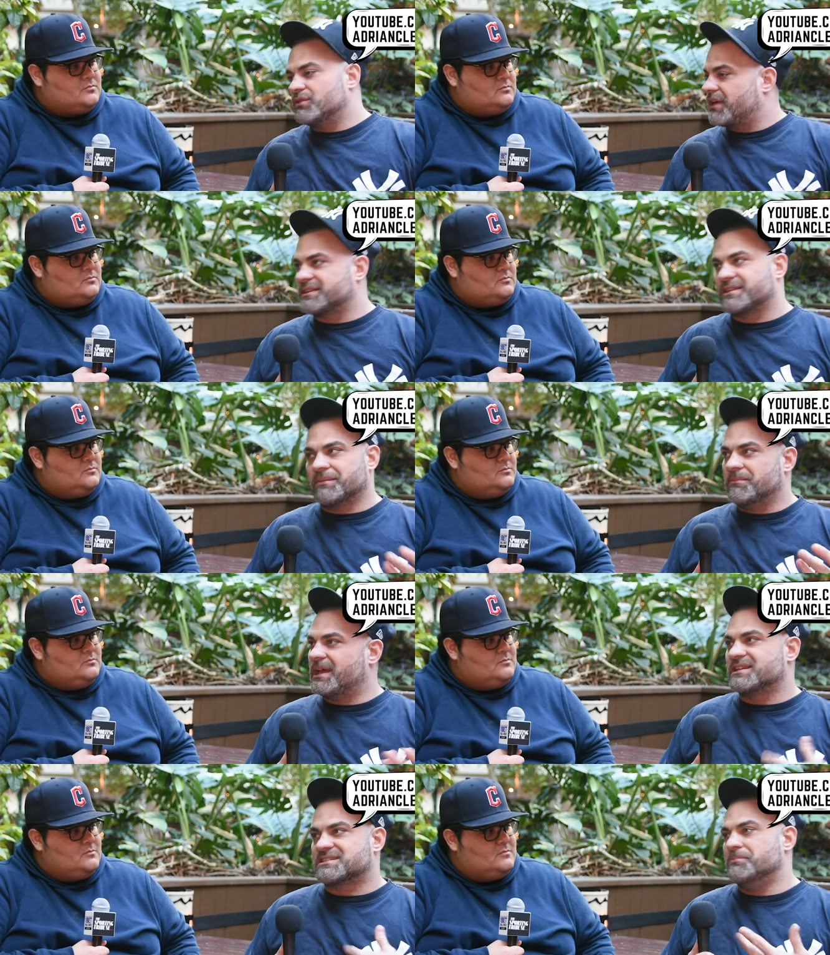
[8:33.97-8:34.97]
Speaker 1: right thing,
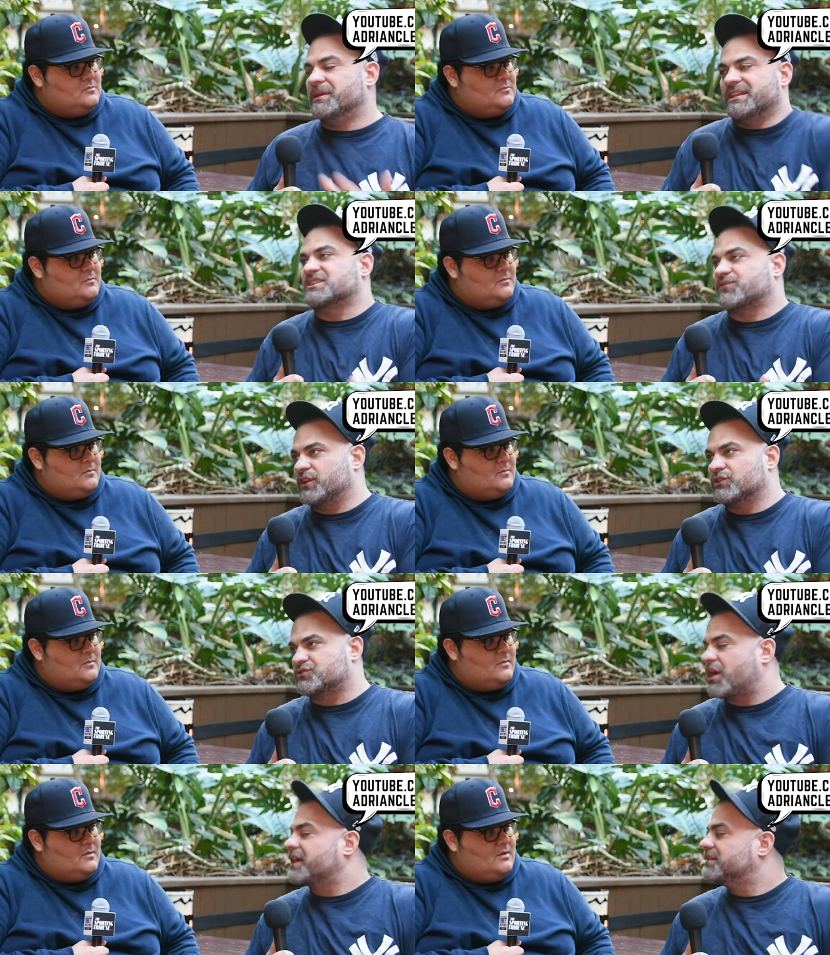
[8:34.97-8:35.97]
man. And to me, this
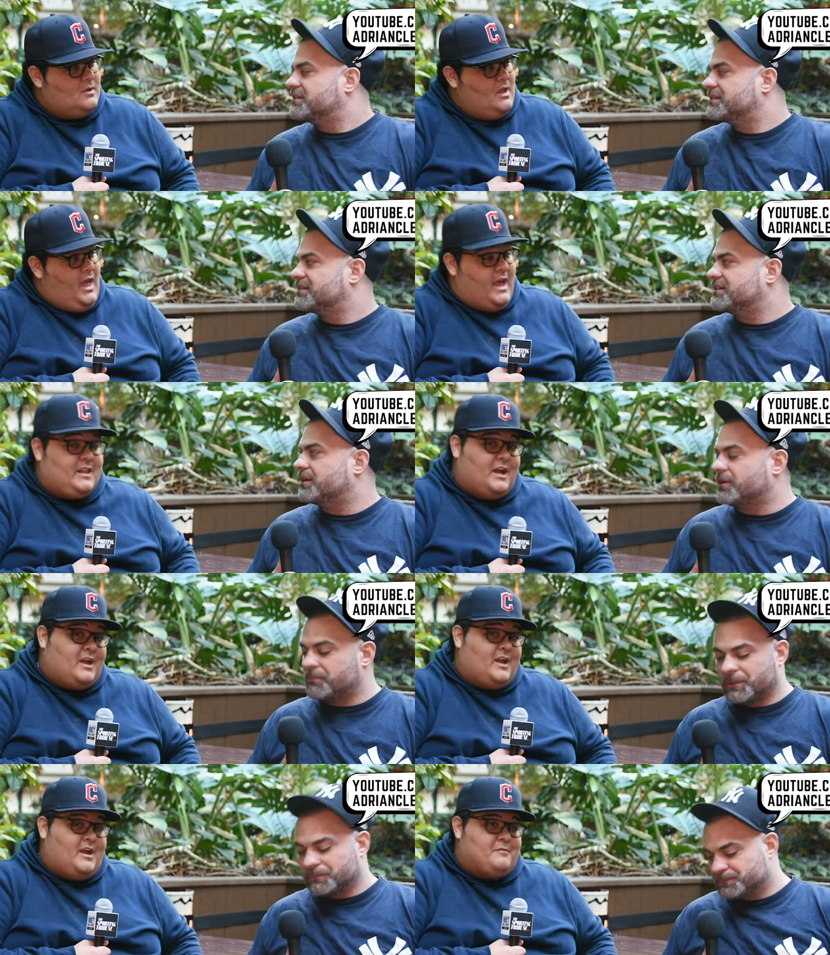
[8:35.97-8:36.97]
feels right. You and I, I,
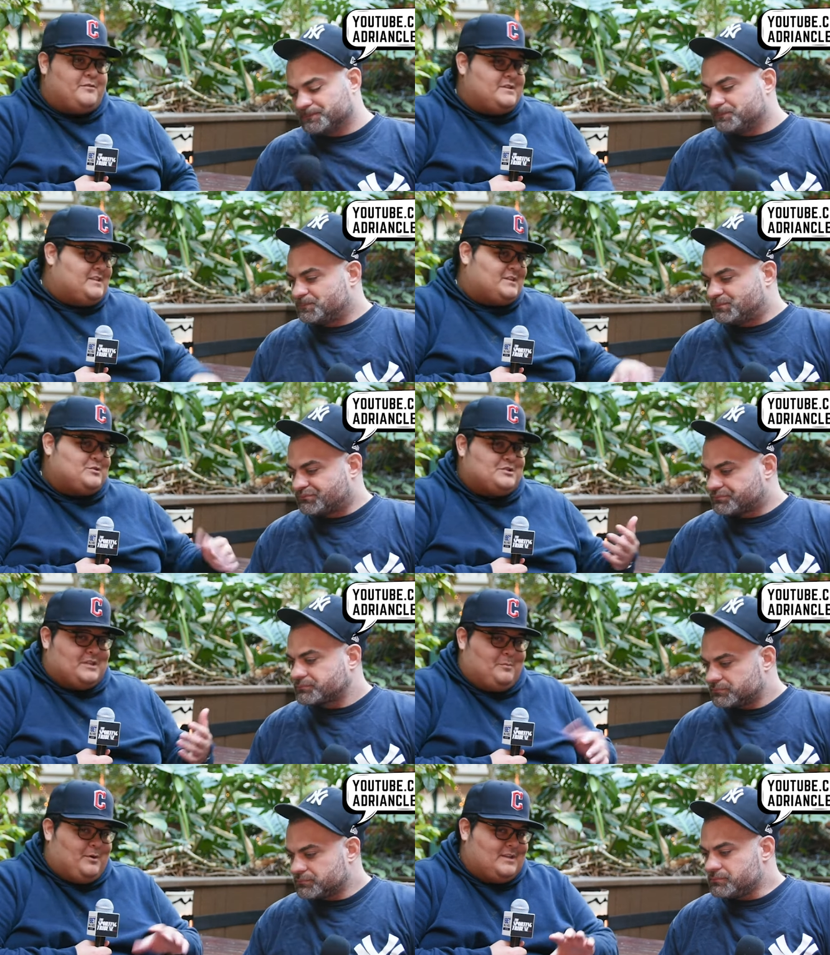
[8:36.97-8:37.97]
mean, and for this next question,
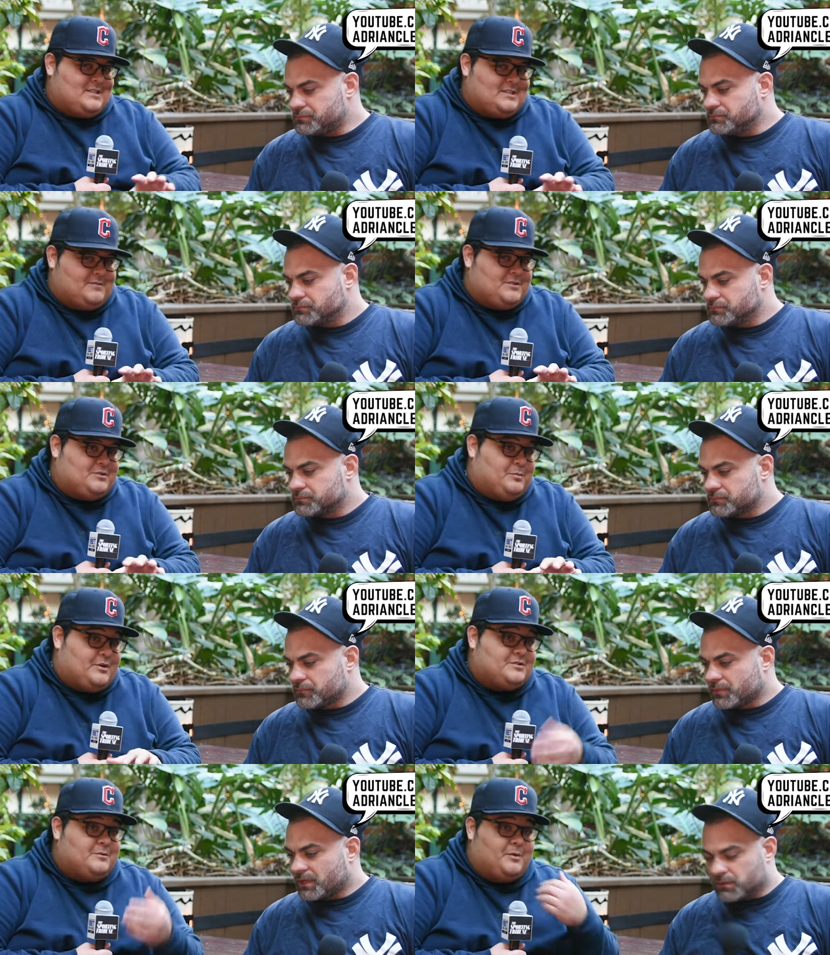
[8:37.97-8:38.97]
I apologize if it's too
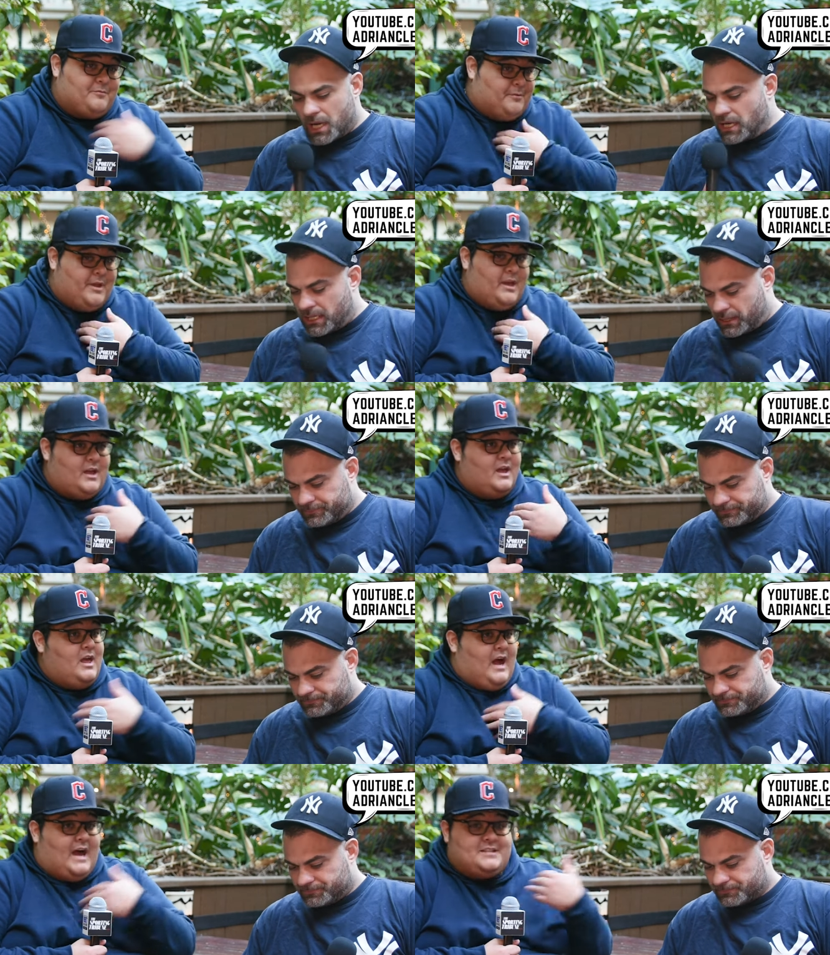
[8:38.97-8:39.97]
personal. But no, no, me, no
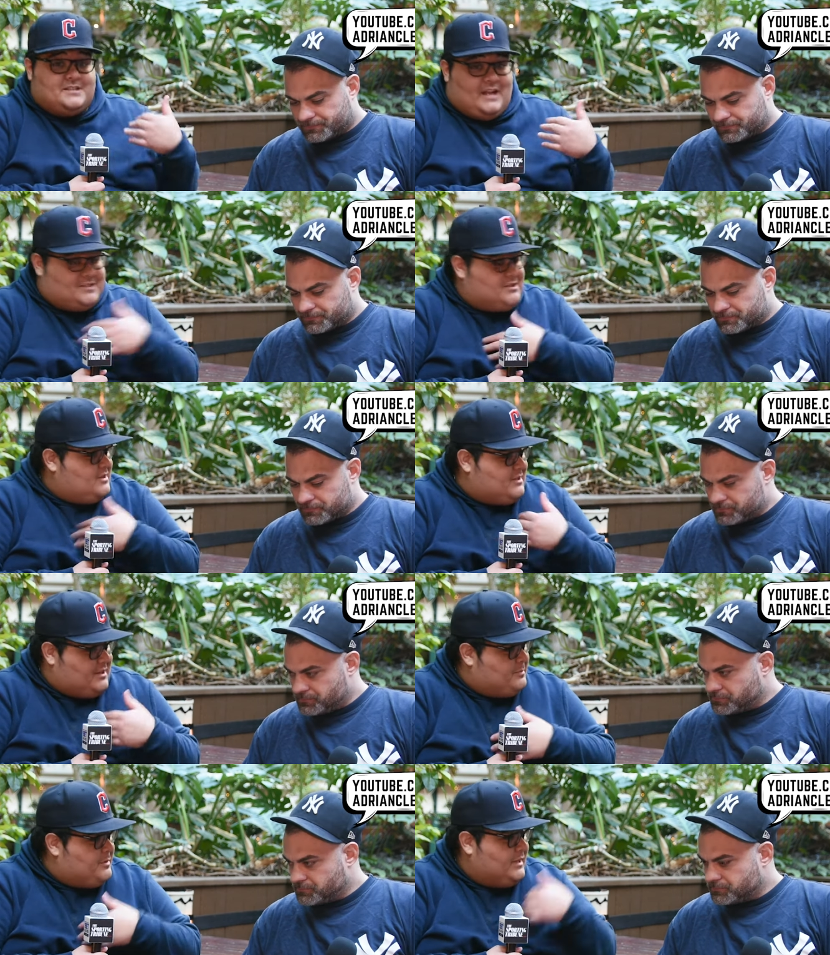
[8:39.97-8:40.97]
I
Speaker 2: did. I started
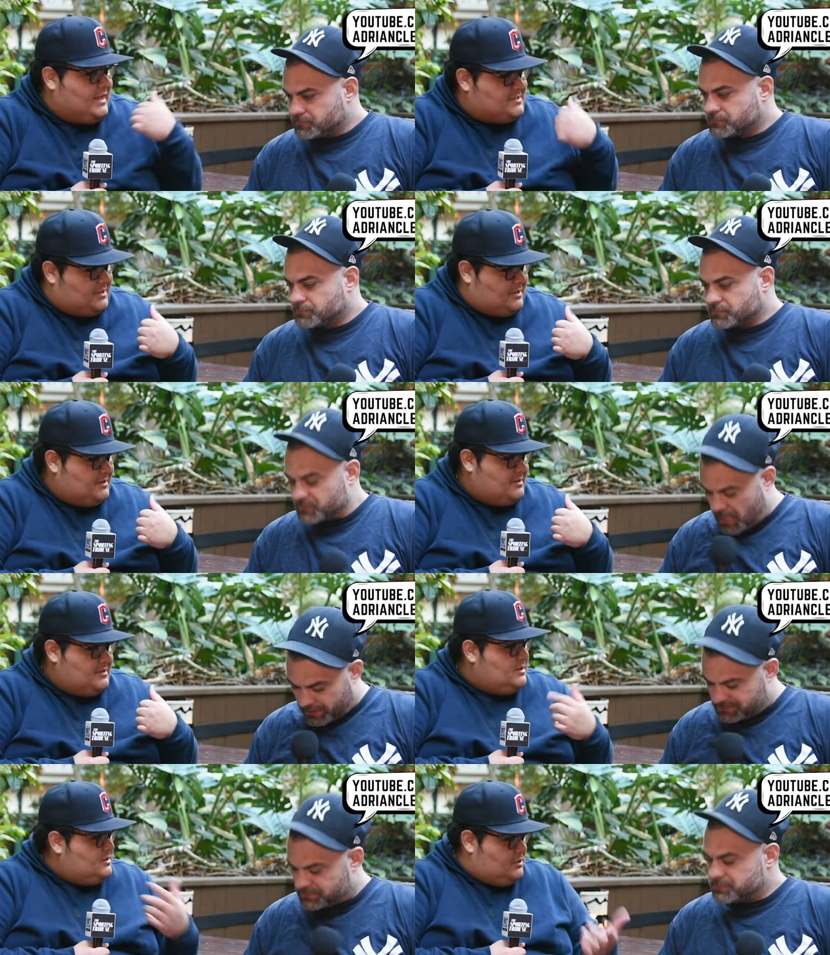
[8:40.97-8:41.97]
therapy last year.
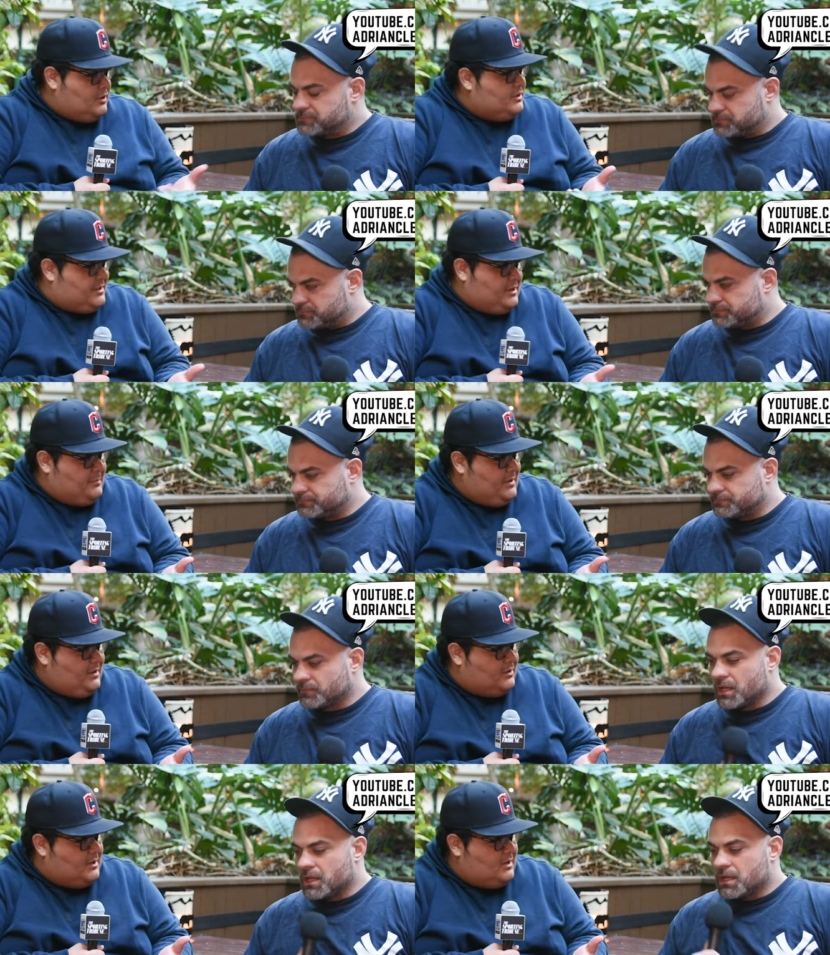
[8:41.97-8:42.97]
Nice. Do you go to therapy
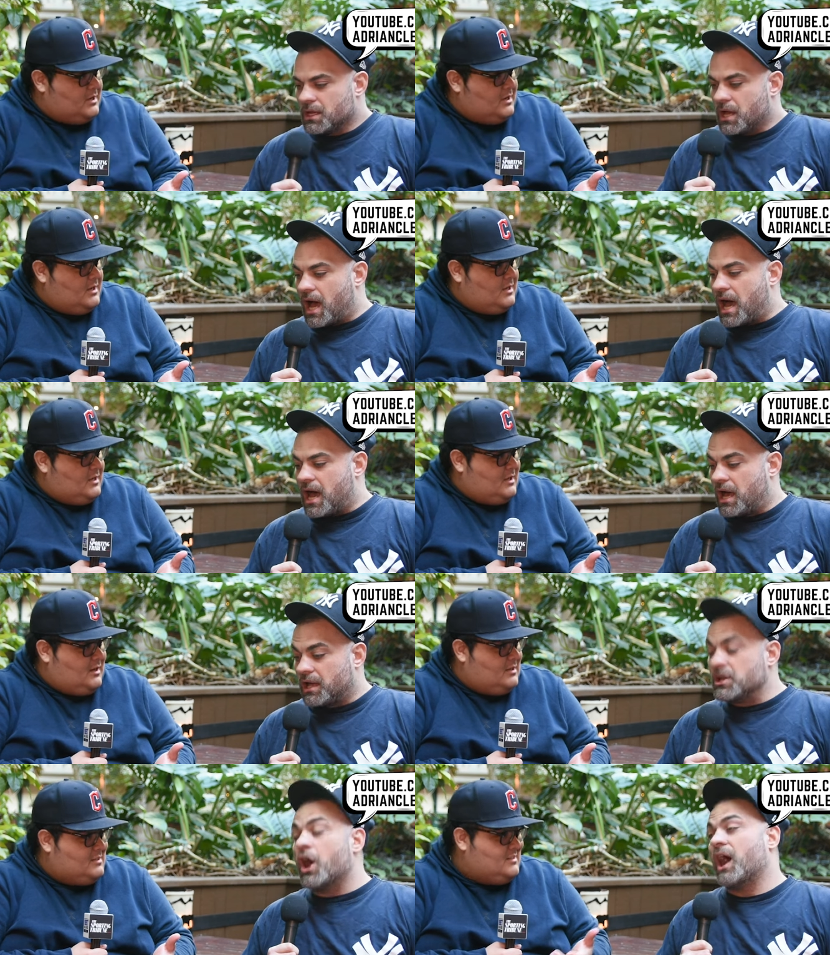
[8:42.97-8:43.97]
or?
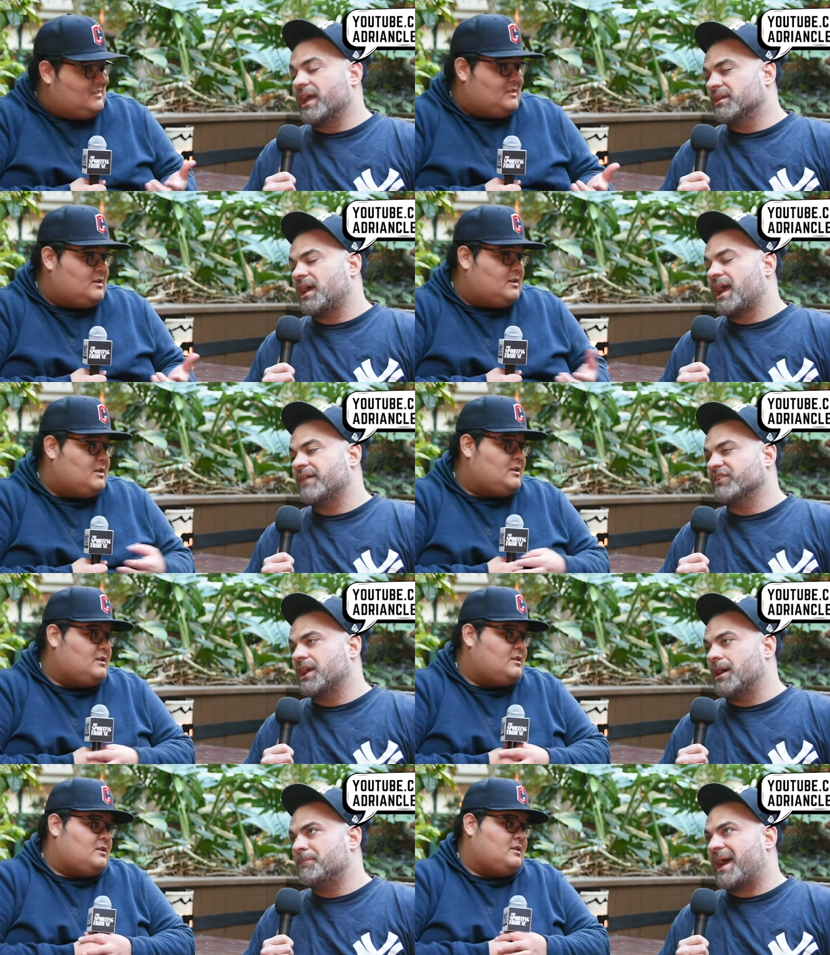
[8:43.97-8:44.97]
Speaker 1: Uh, no, I, I haven't
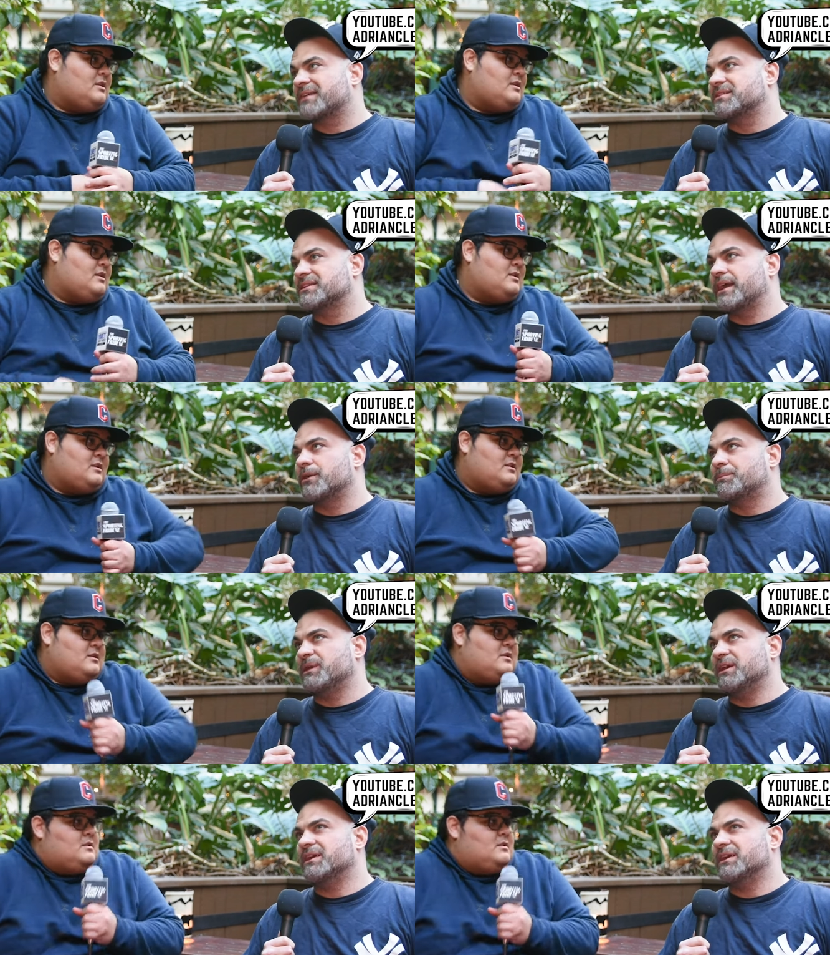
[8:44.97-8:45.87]
gone back to therapy